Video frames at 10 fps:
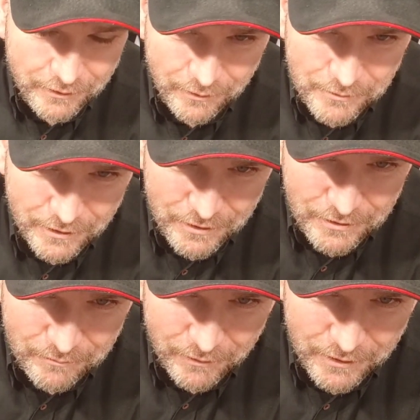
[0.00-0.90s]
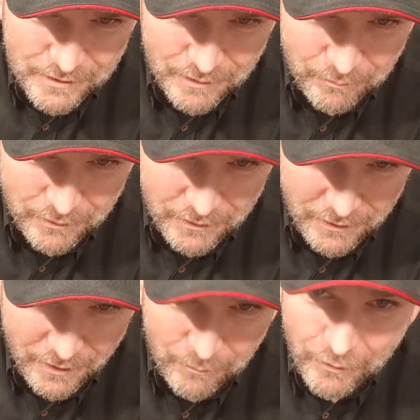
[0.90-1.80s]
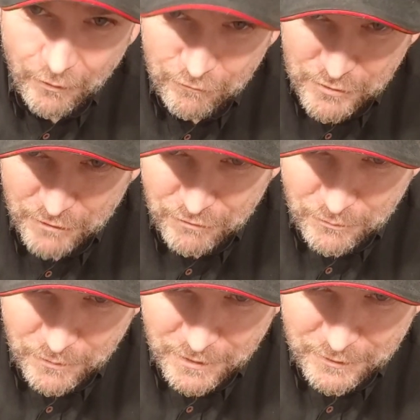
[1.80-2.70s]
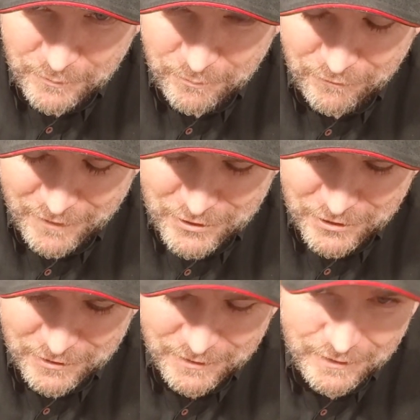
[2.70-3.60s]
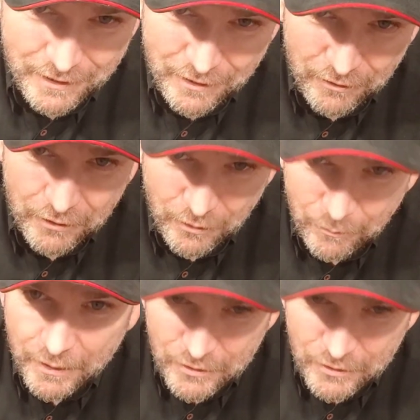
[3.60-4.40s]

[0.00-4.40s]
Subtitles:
when I'm changing my tip. Obviously, if you want it done professionally, go and